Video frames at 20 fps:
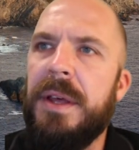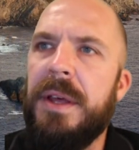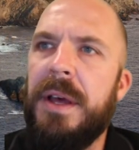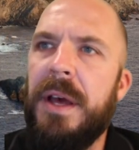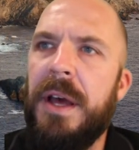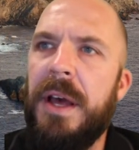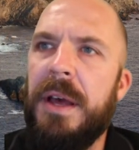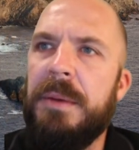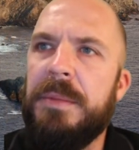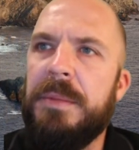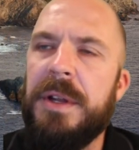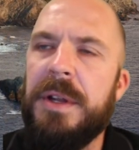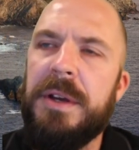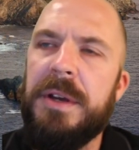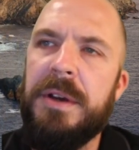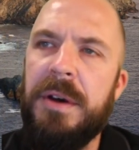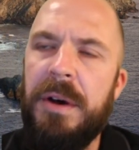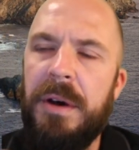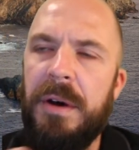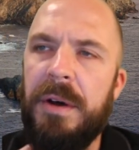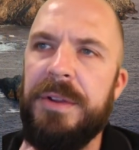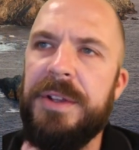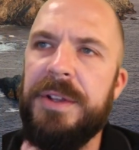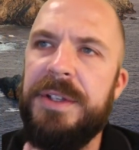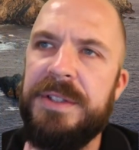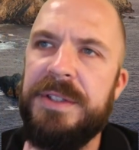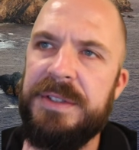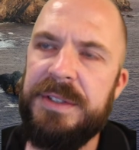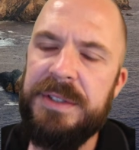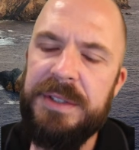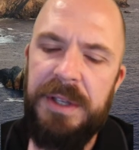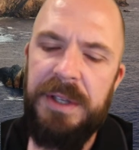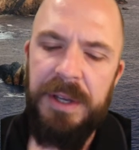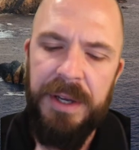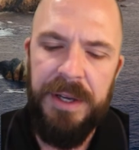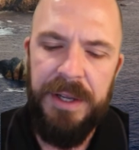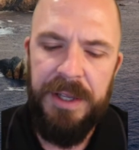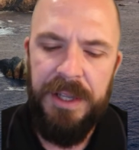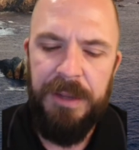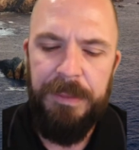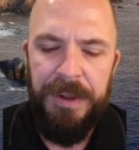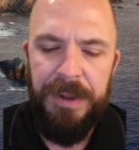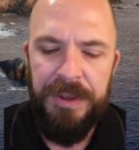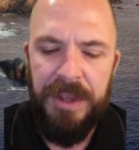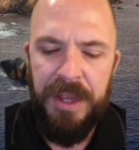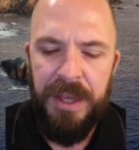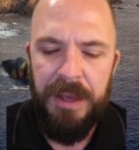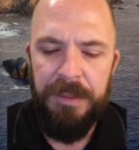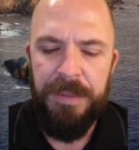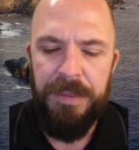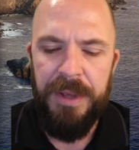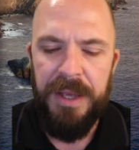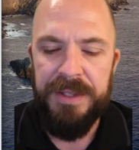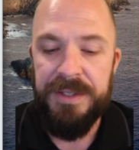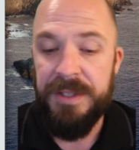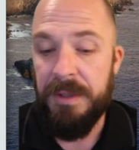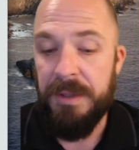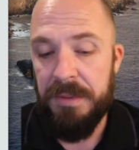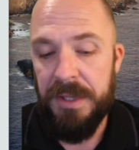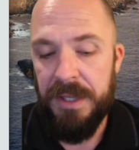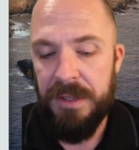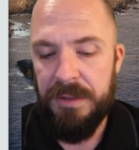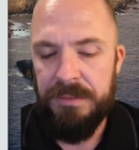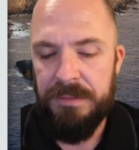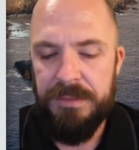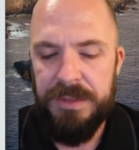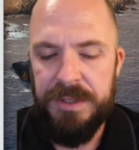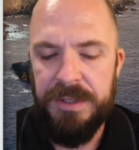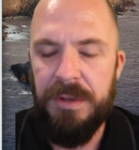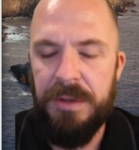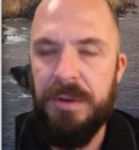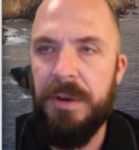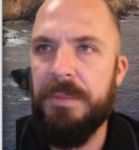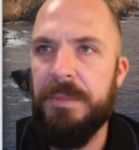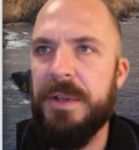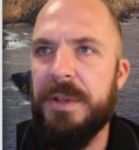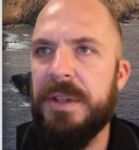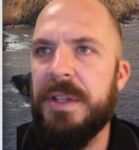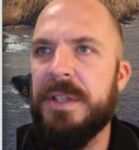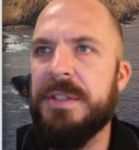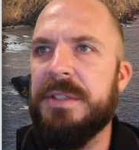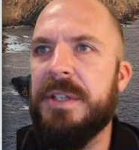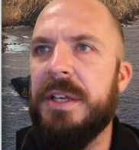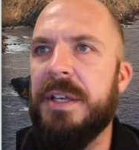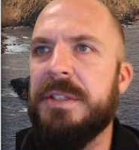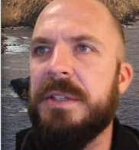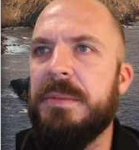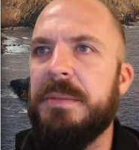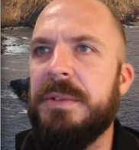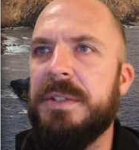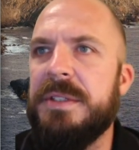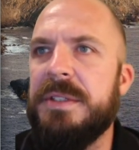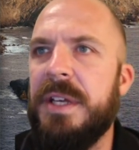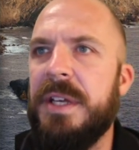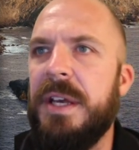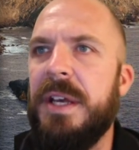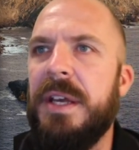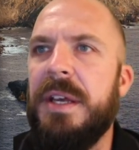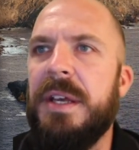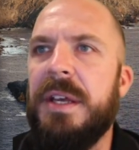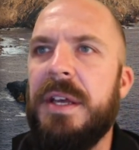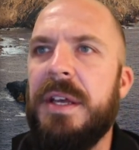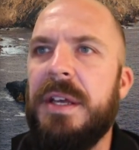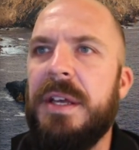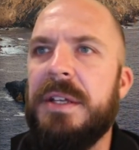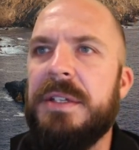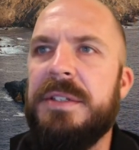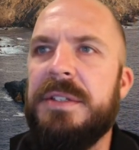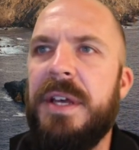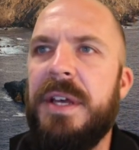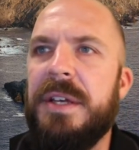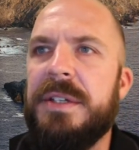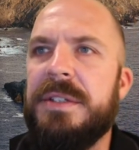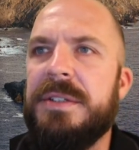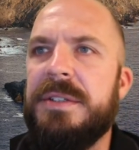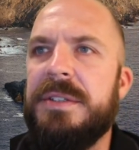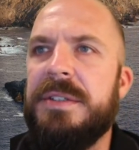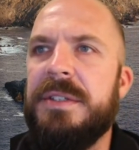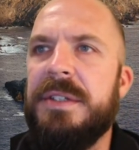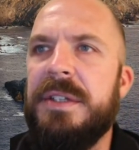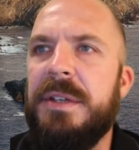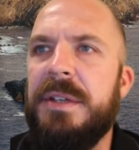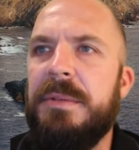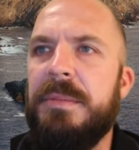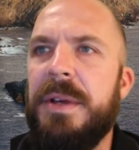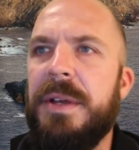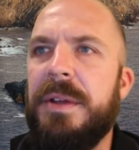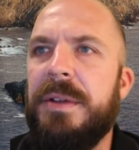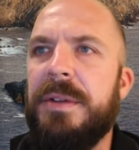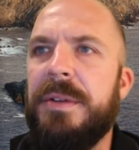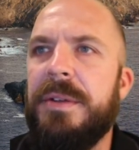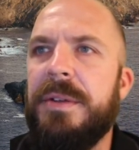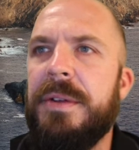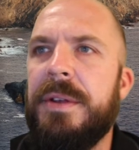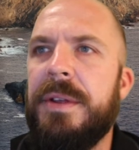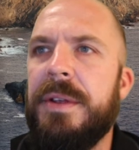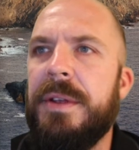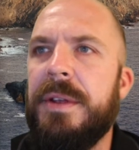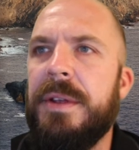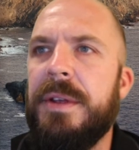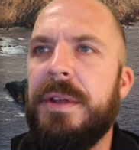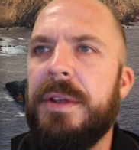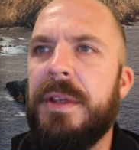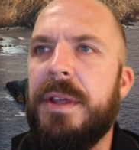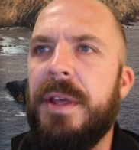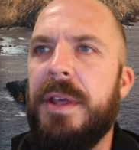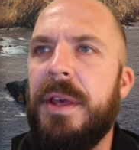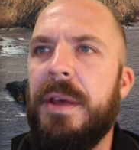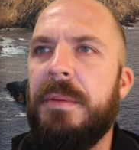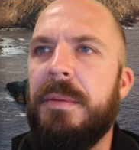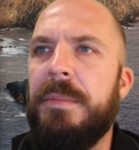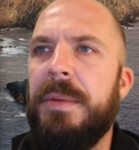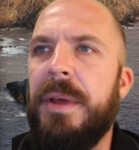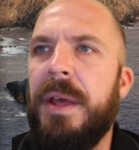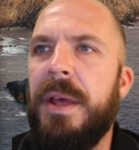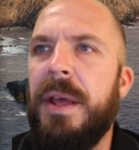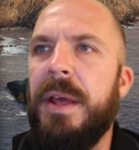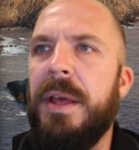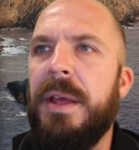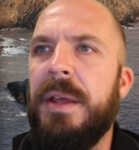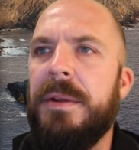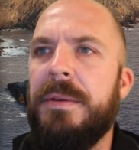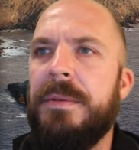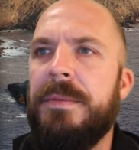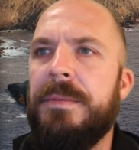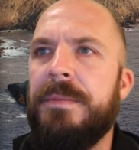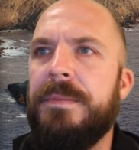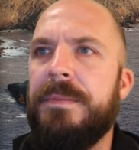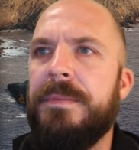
I'm going to call this email campaign something. So in this case, I'm going to say Test Email Campaign.